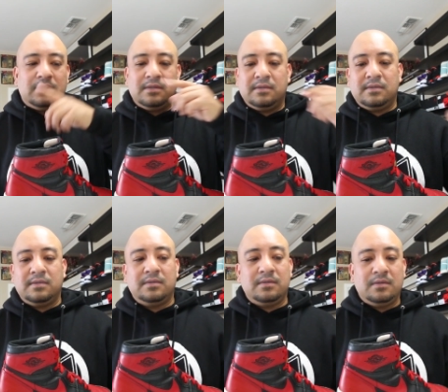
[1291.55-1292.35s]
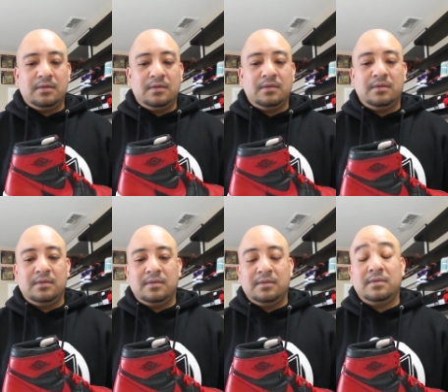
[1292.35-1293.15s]
O G three, I'll be
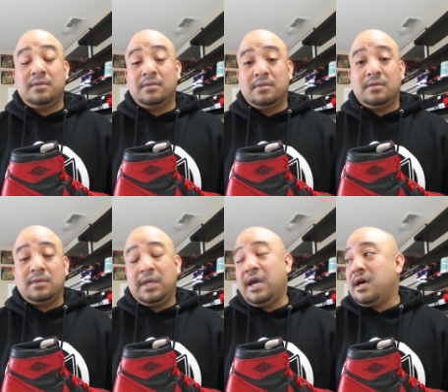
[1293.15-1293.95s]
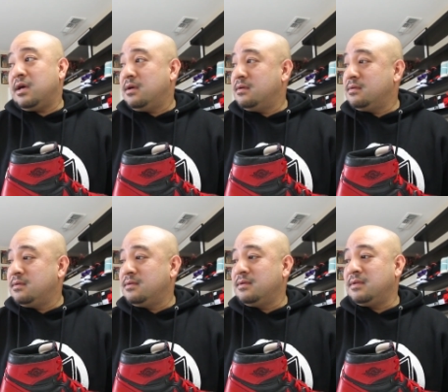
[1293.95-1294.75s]
in there. Yeah, man,
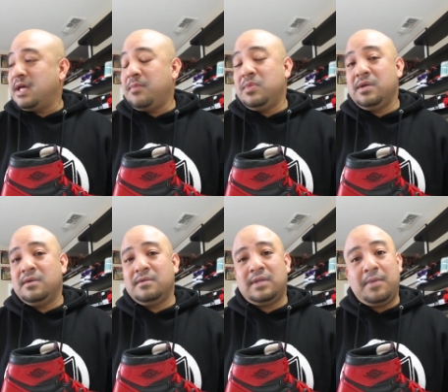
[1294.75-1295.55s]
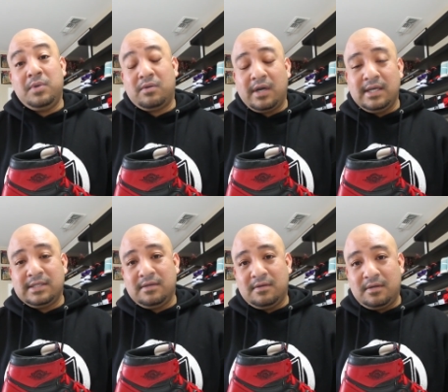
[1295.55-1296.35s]
that'd be that'd be
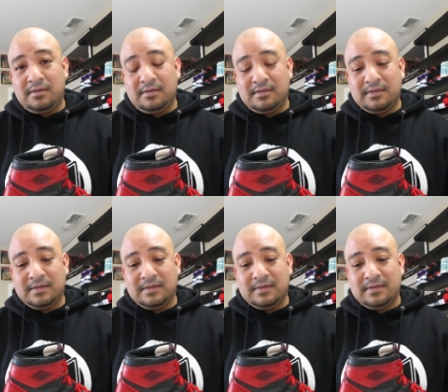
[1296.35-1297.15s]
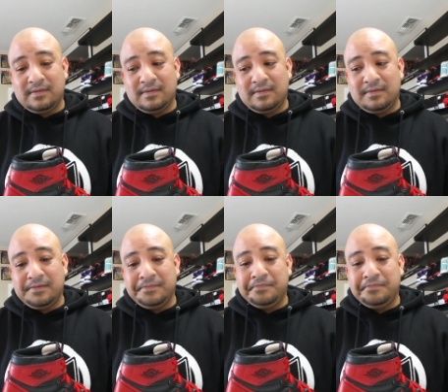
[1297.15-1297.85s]
crazy, you know. Yeah, that'd be dope.